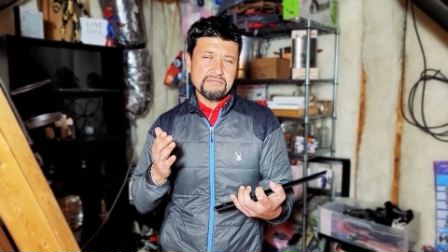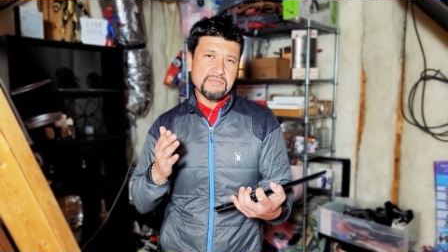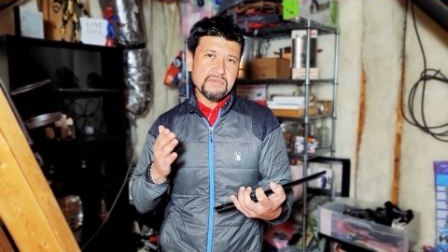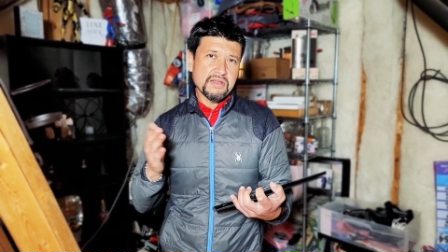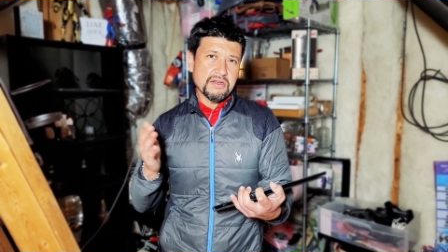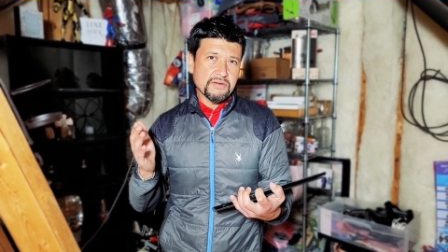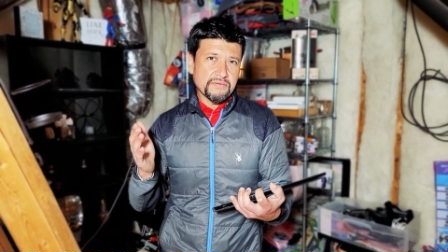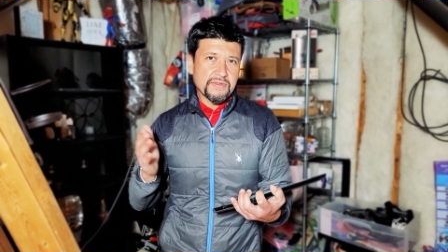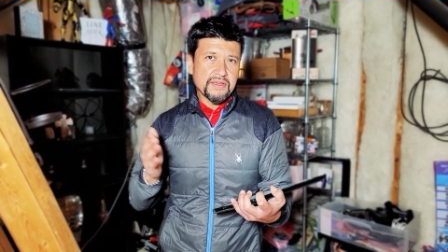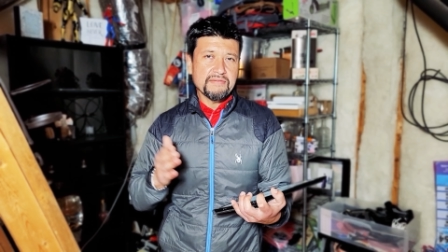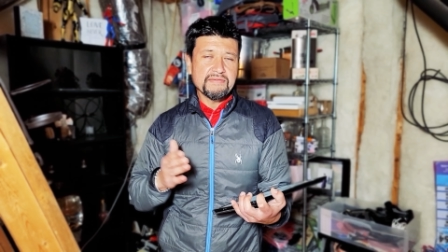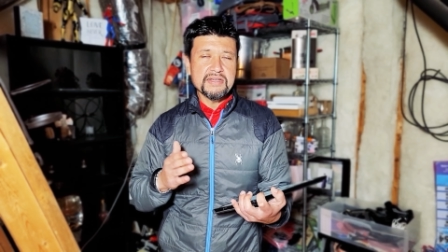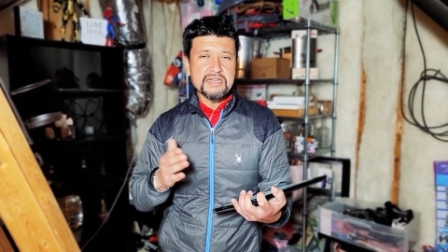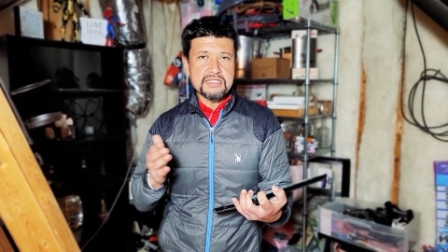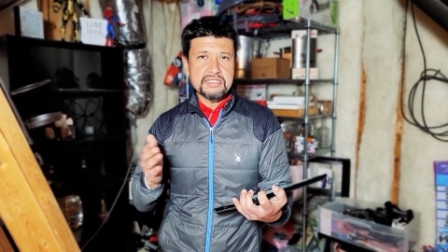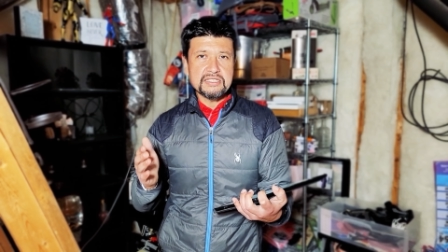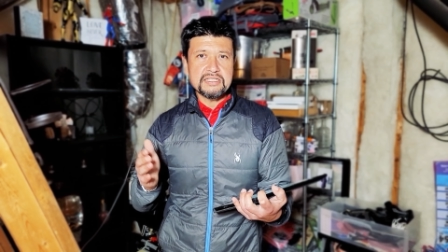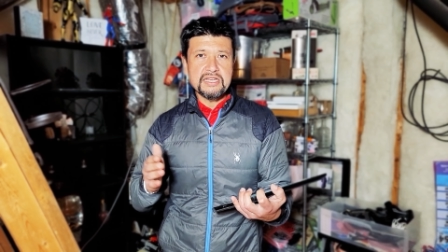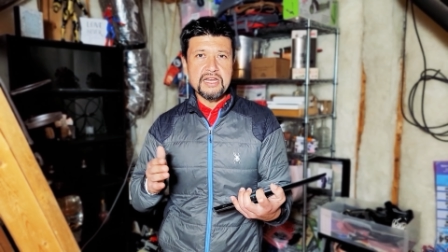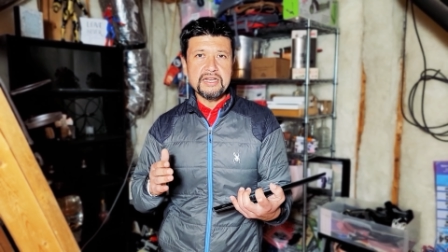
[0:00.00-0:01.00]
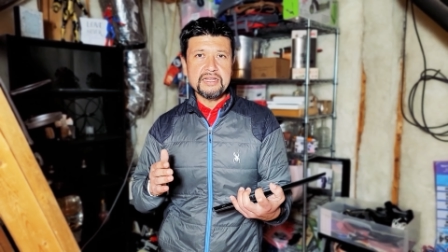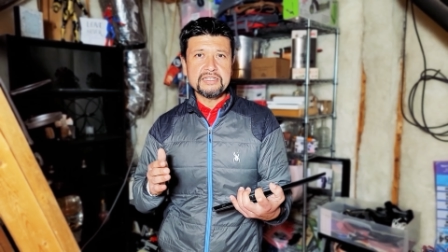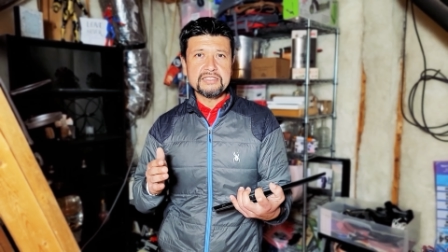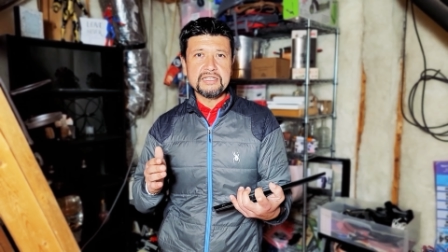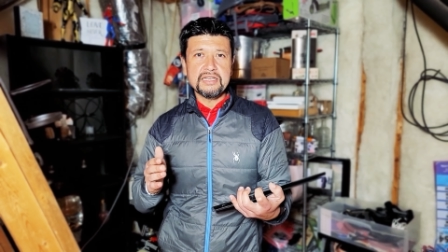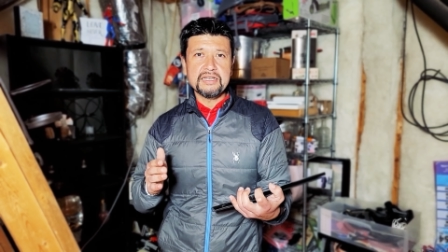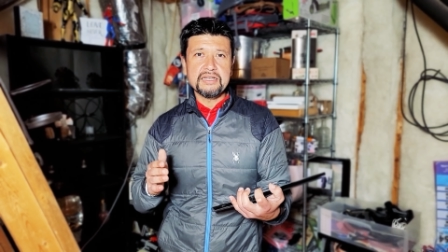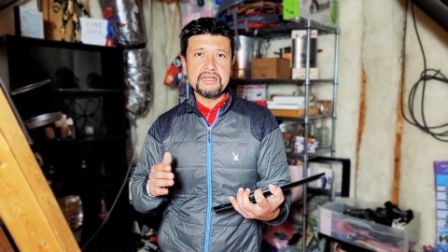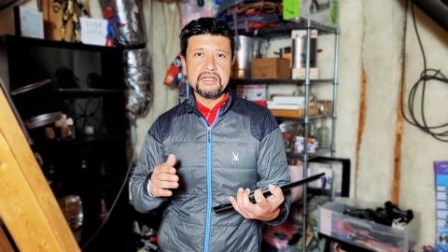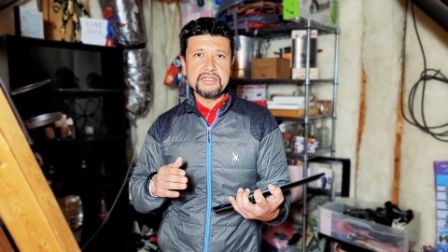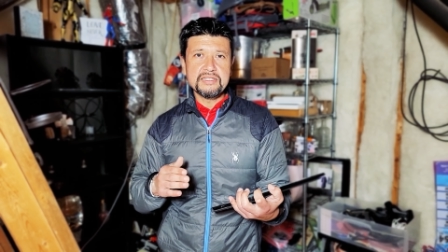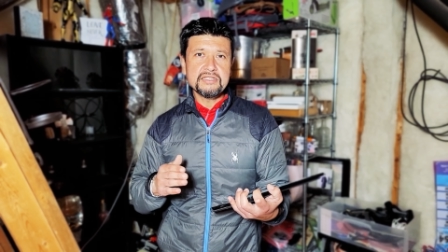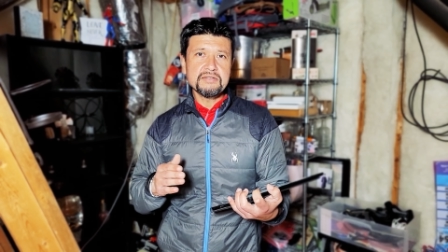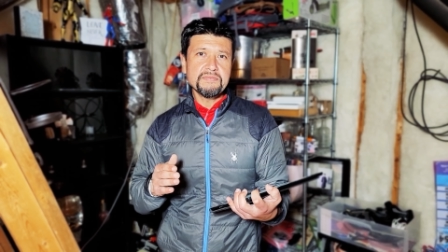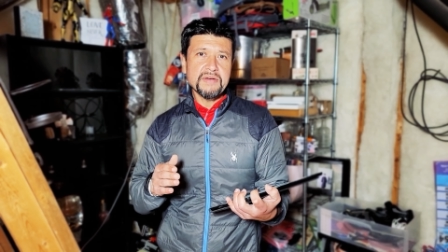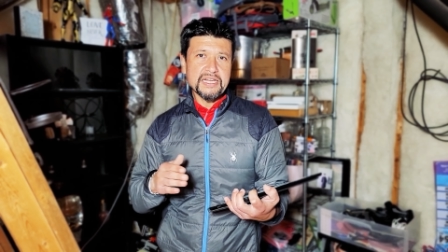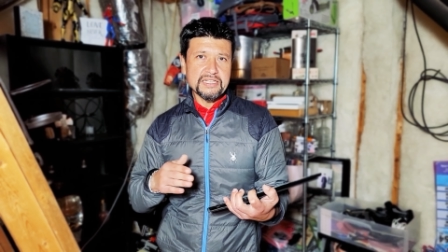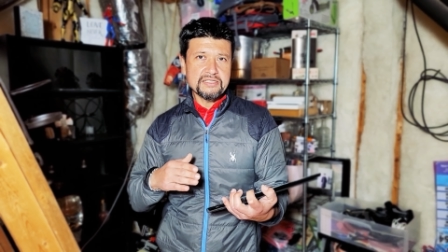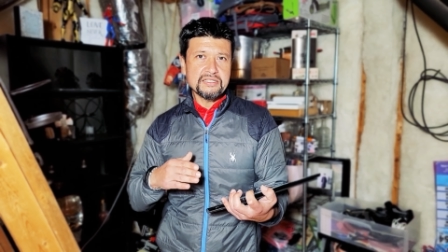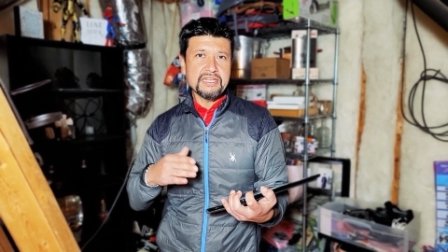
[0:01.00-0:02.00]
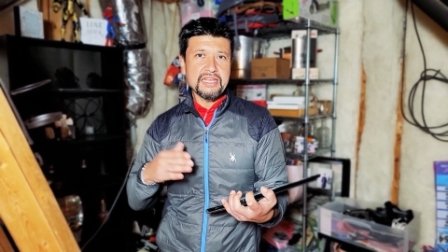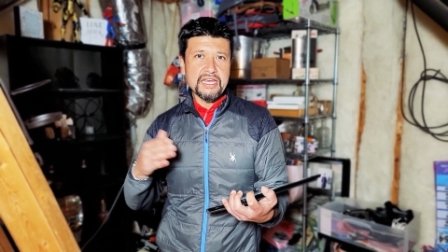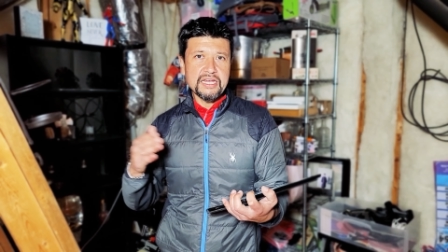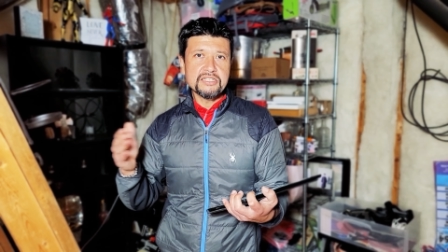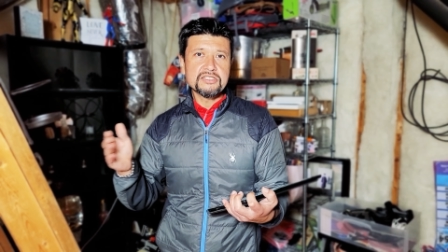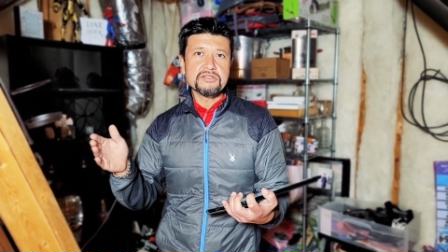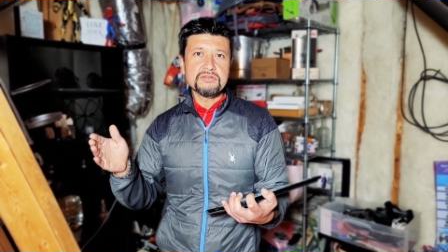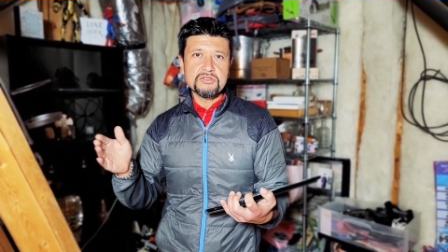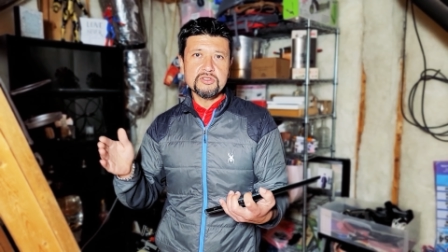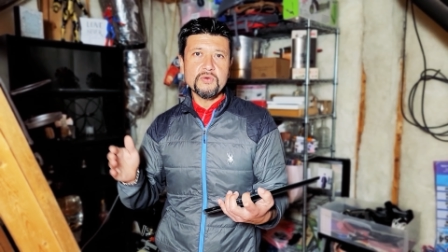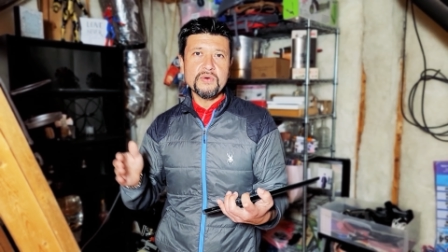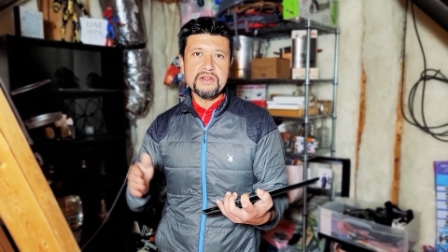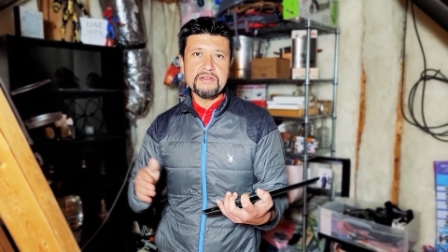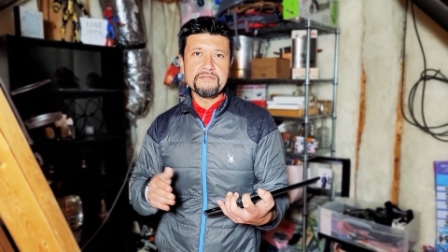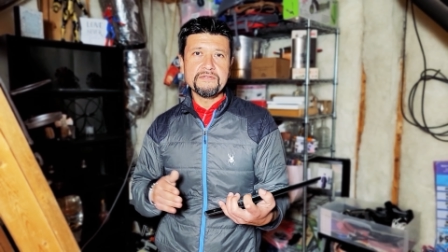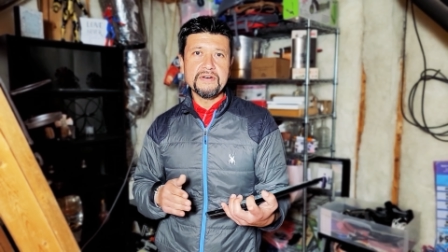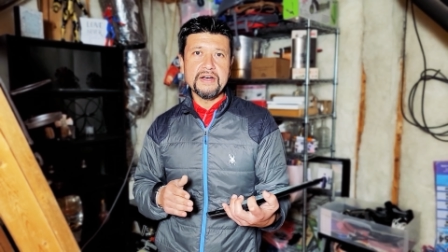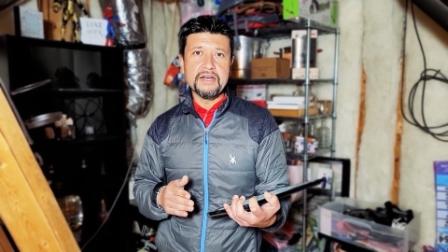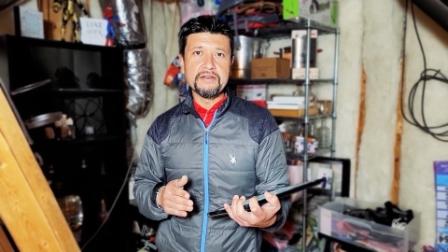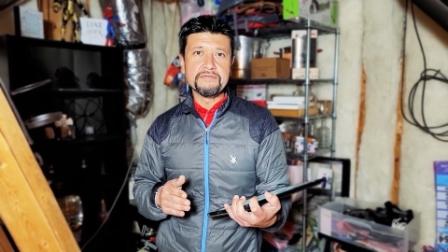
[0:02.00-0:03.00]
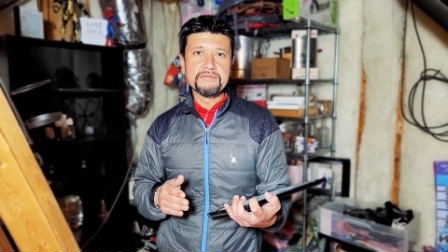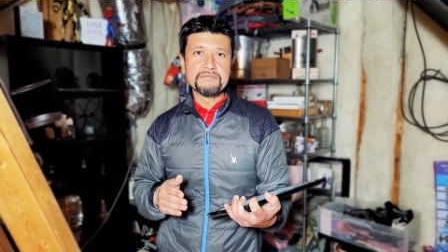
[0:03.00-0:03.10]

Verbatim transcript: you know, they've done studies and it's about to the age of 25.